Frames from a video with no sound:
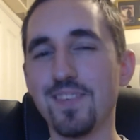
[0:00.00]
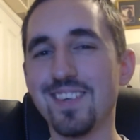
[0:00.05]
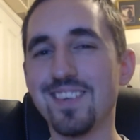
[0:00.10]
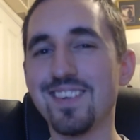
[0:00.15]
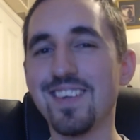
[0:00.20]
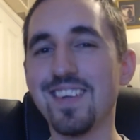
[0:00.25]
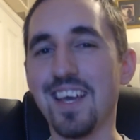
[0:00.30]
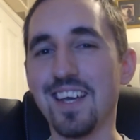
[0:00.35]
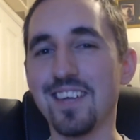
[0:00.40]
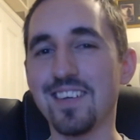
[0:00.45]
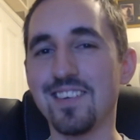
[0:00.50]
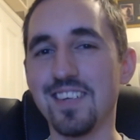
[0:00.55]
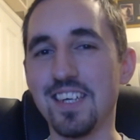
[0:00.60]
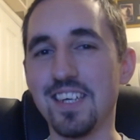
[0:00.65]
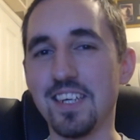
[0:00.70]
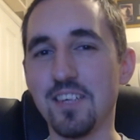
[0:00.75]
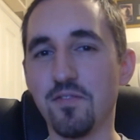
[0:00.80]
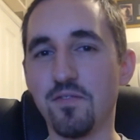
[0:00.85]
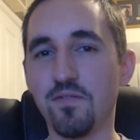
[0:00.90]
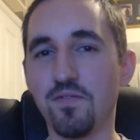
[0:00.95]

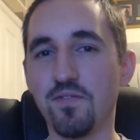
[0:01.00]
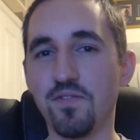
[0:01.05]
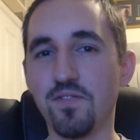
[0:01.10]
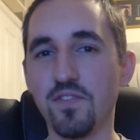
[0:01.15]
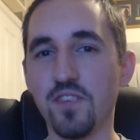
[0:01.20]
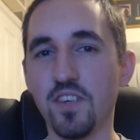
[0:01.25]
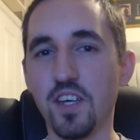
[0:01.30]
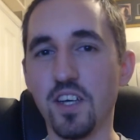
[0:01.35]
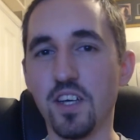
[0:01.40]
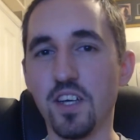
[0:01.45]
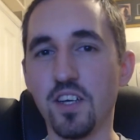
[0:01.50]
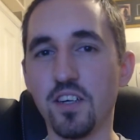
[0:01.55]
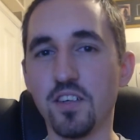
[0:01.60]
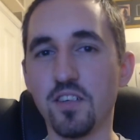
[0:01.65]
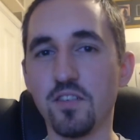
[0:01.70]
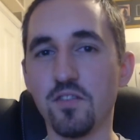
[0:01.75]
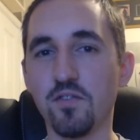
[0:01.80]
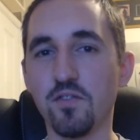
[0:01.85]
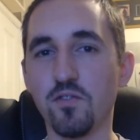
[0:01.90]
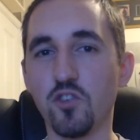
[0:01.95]
sexy
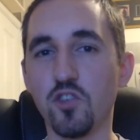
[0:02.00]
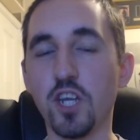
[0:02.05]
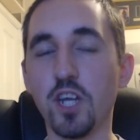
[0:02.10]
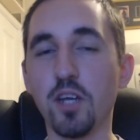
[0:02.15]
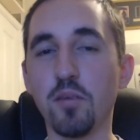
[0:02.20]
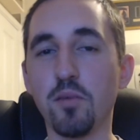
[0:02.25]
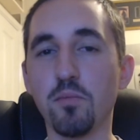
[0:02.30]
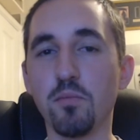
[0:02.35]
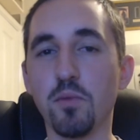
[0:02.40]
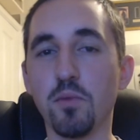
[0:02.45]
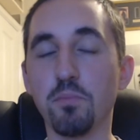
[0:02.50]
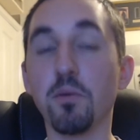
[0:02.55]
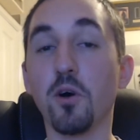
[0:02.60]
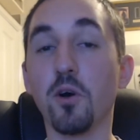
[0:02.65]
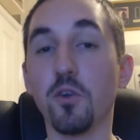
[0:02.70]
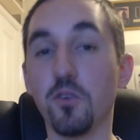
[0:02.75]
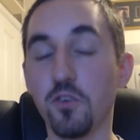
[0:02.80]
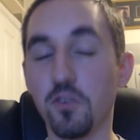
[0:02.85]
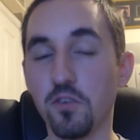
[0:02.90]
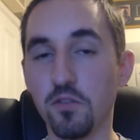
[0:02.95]
James
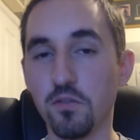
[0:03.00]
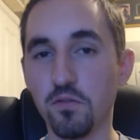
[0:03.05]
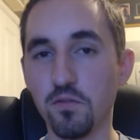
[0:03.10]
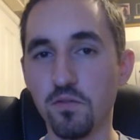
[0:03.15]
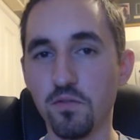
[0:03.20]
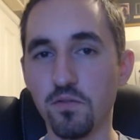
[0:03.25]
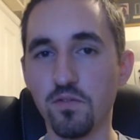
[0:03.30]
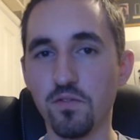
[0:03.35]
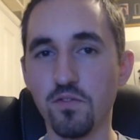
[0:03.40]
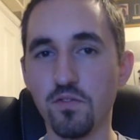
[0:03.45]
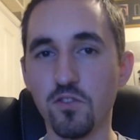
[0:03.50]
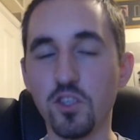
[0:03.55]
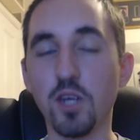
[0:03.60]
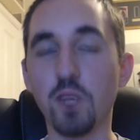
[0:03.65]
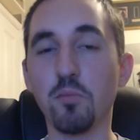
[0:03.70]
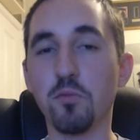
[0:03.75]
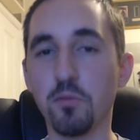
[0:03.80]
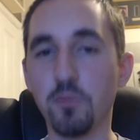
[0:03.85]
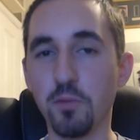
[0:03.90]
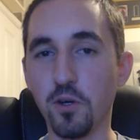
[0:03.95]
Bond
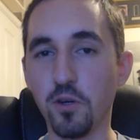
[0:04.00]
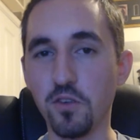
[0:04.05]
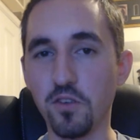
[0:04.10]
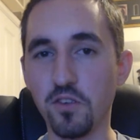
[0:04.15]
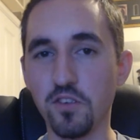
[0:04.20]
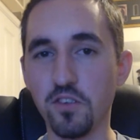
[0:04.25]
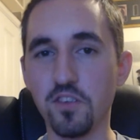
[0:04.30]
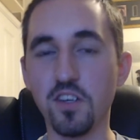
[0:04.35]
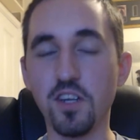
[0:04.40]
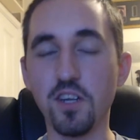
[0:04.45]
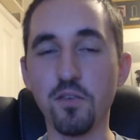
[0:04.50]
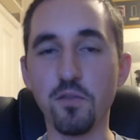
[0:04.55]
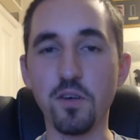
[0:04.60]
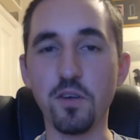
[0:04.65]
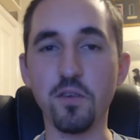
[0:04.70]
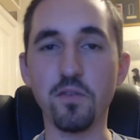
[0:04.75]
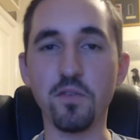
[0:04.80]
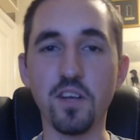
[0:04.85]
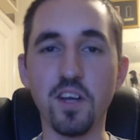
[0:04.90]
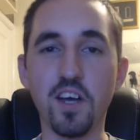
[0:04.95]

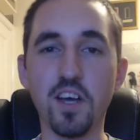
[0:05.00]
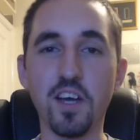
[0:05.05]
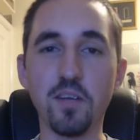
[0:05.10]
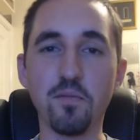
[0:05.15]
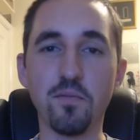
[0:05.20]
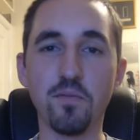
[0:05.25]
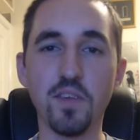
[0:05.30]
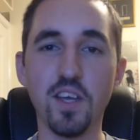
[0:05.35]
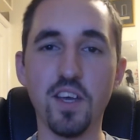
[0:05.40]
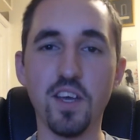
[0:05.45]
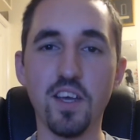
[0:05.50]
delivery of the line.